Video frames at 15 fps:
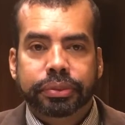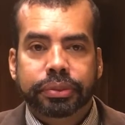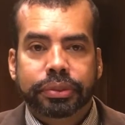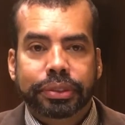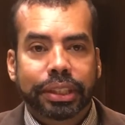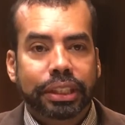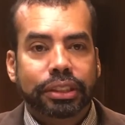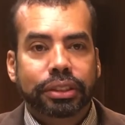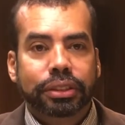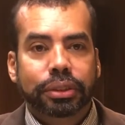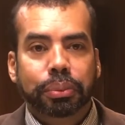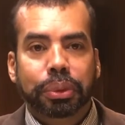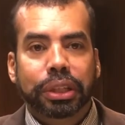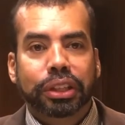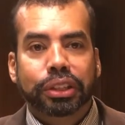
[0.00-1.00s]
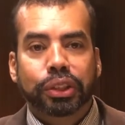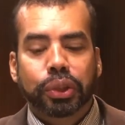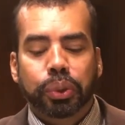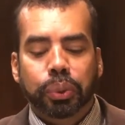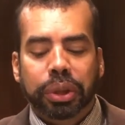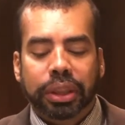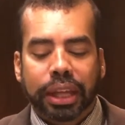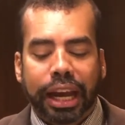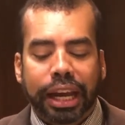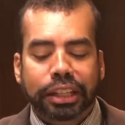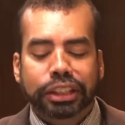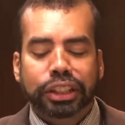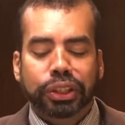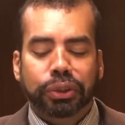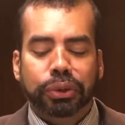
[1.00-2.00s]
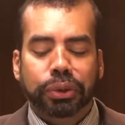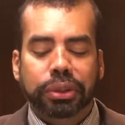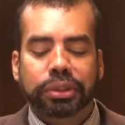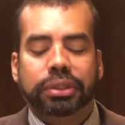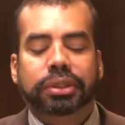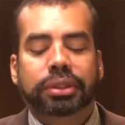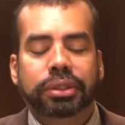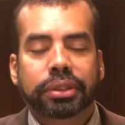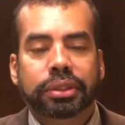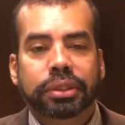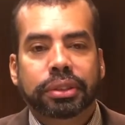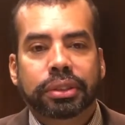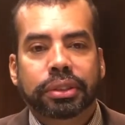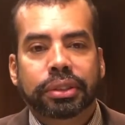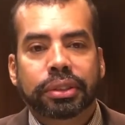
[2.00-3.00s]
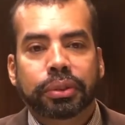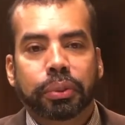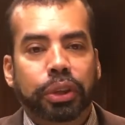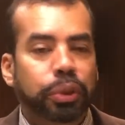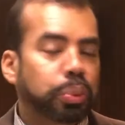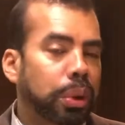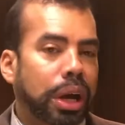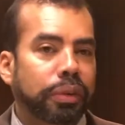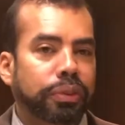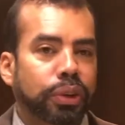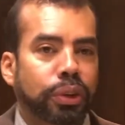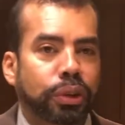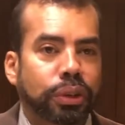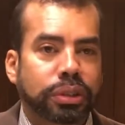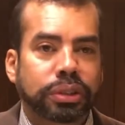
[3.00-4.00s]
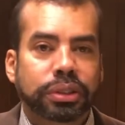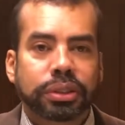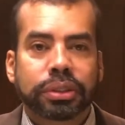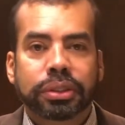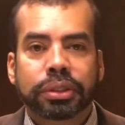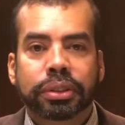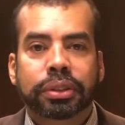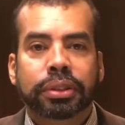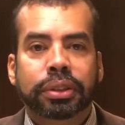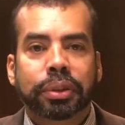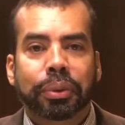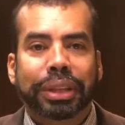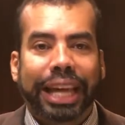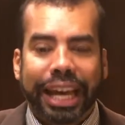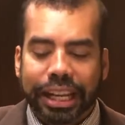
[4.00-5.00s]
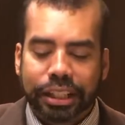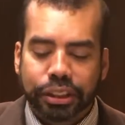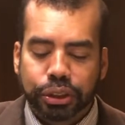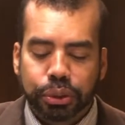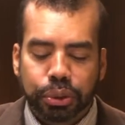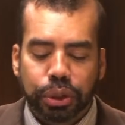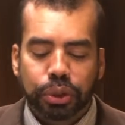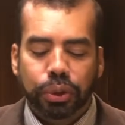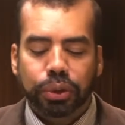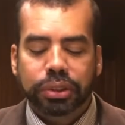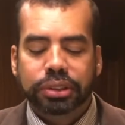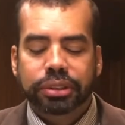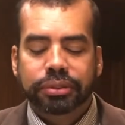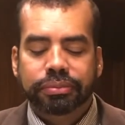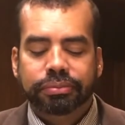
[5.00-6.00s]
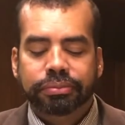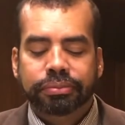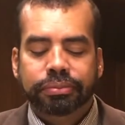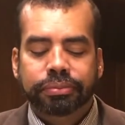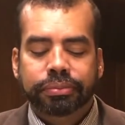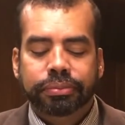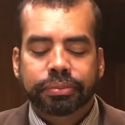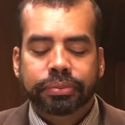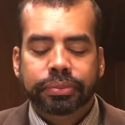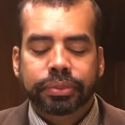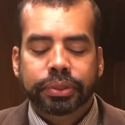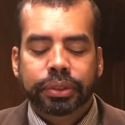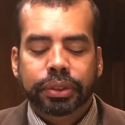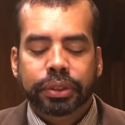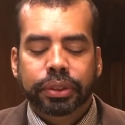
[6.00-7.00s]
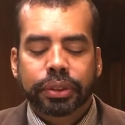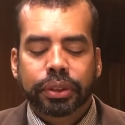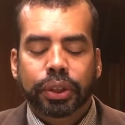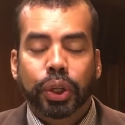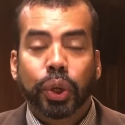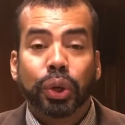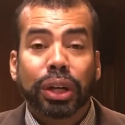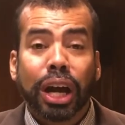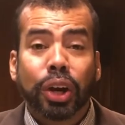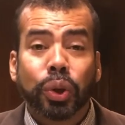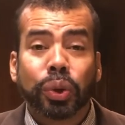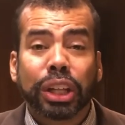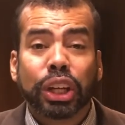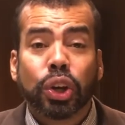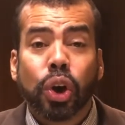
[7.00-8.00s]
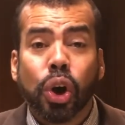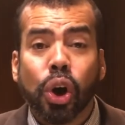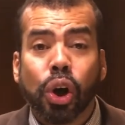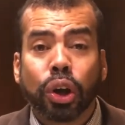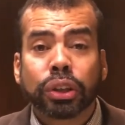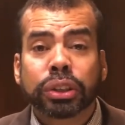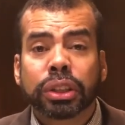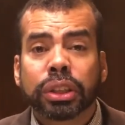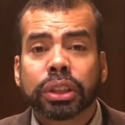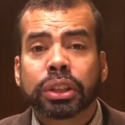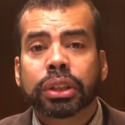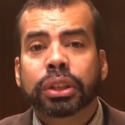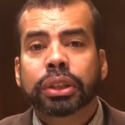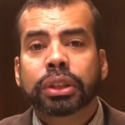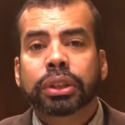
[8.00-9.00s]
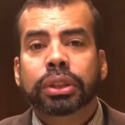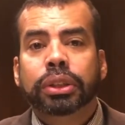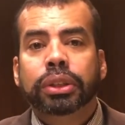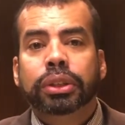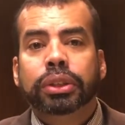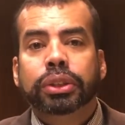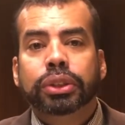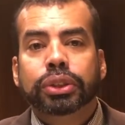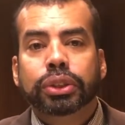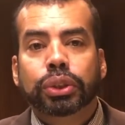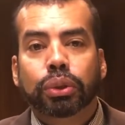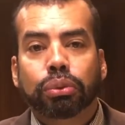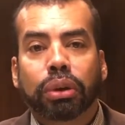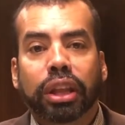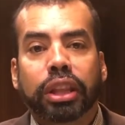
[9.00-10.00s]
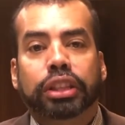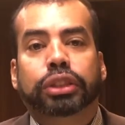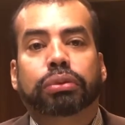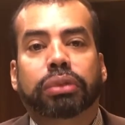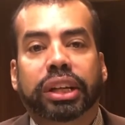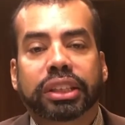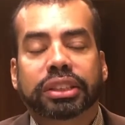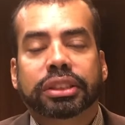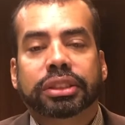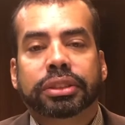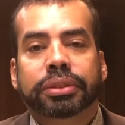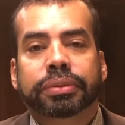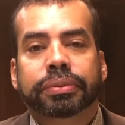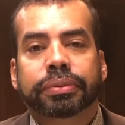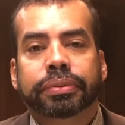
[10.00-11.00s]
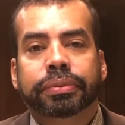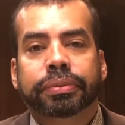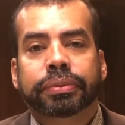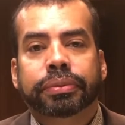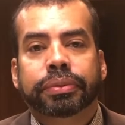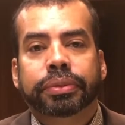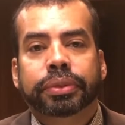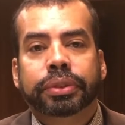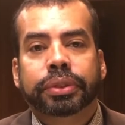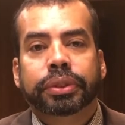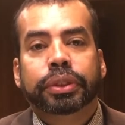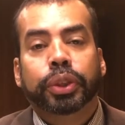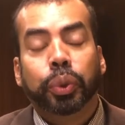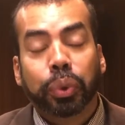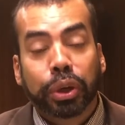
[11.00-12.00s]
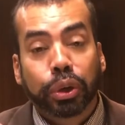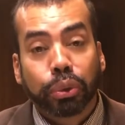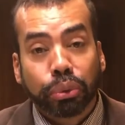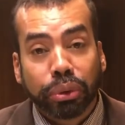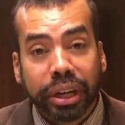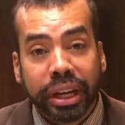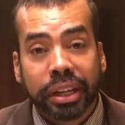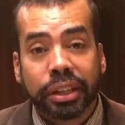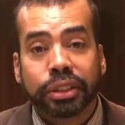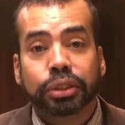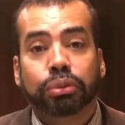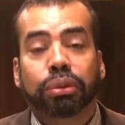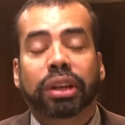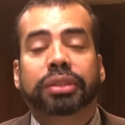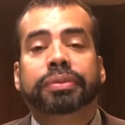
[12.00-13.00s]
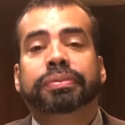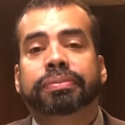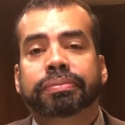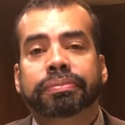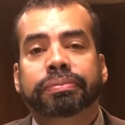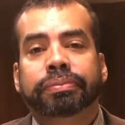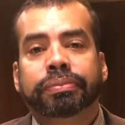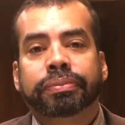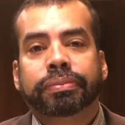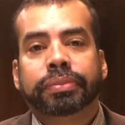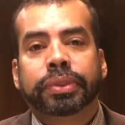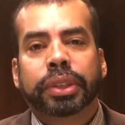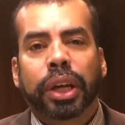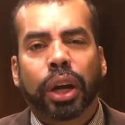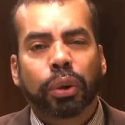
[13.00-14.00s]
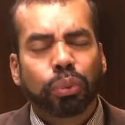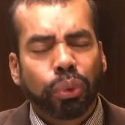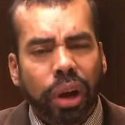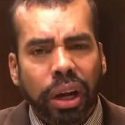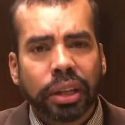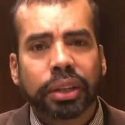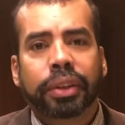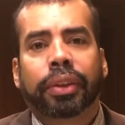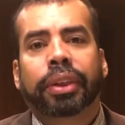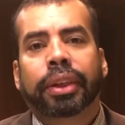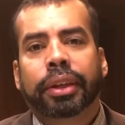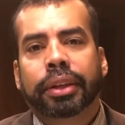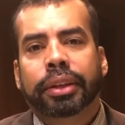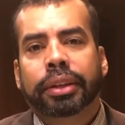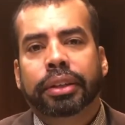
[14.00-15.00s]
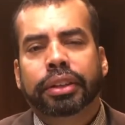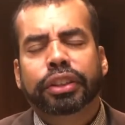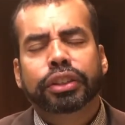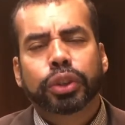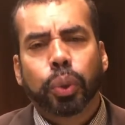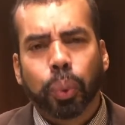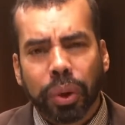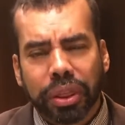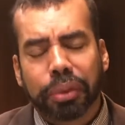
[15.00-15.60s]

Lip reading: This we can do with 18-year-olds, with 12-year-olds, with 82-year-olds. You're not only called to run this race, you were created to run, and run to win the